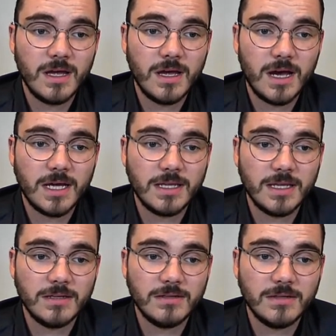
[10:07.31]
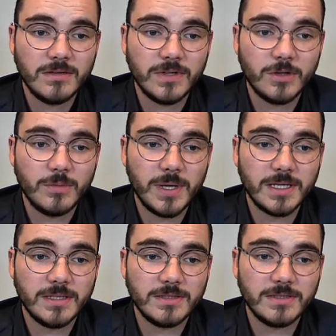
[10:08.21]
And then if I go back
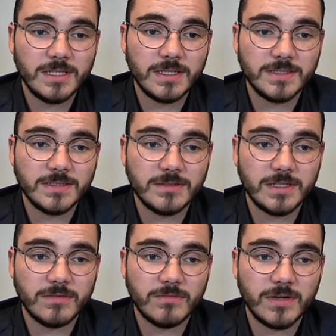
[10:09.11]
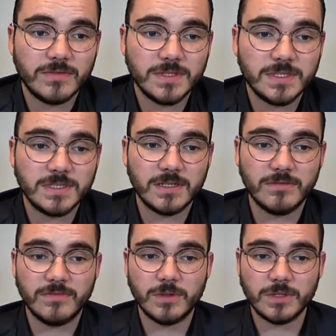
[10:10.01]
into the Icicle Kit reference design
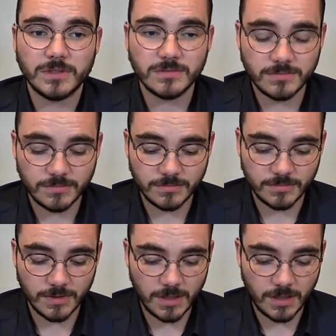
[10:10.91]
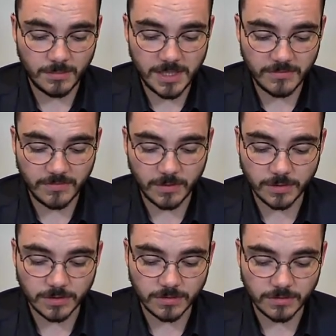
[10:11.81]
folder, I'll make a
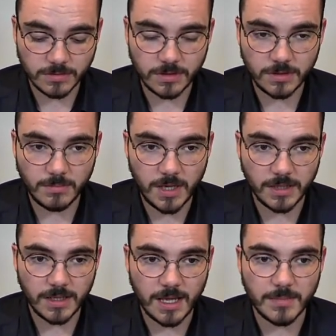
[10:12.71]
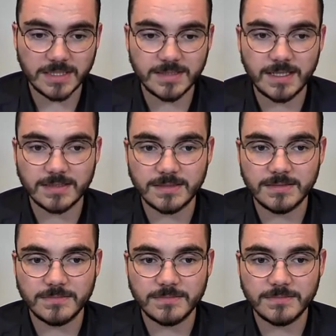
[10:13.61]
folder called My MSS.